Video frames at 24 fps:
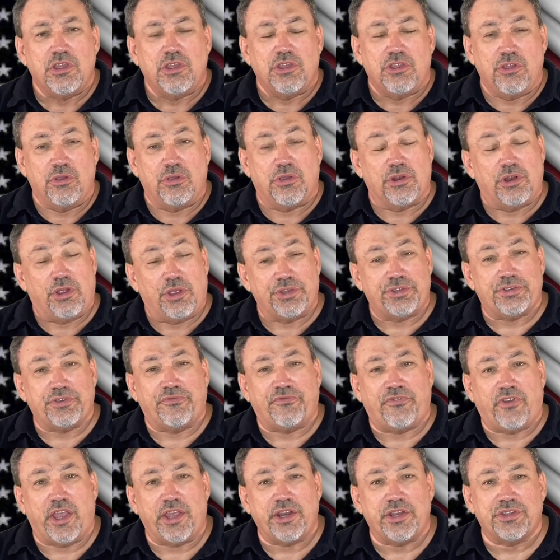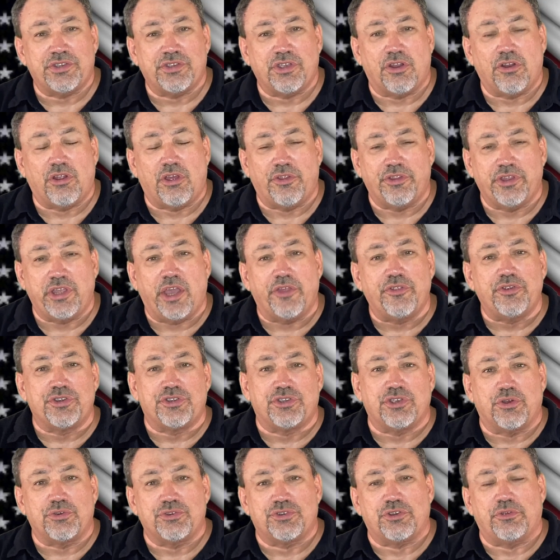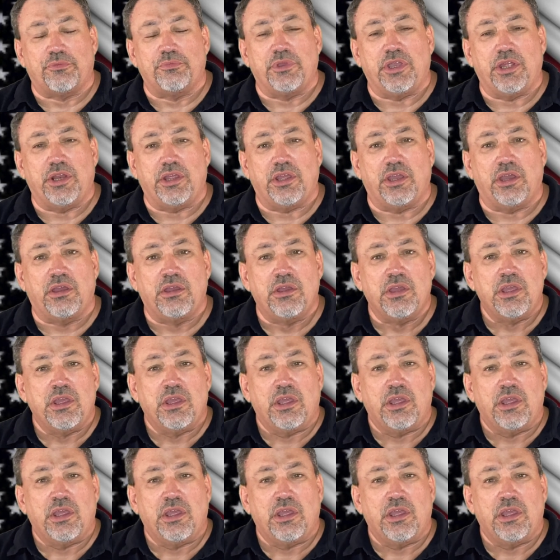You can also find us on all the other social media.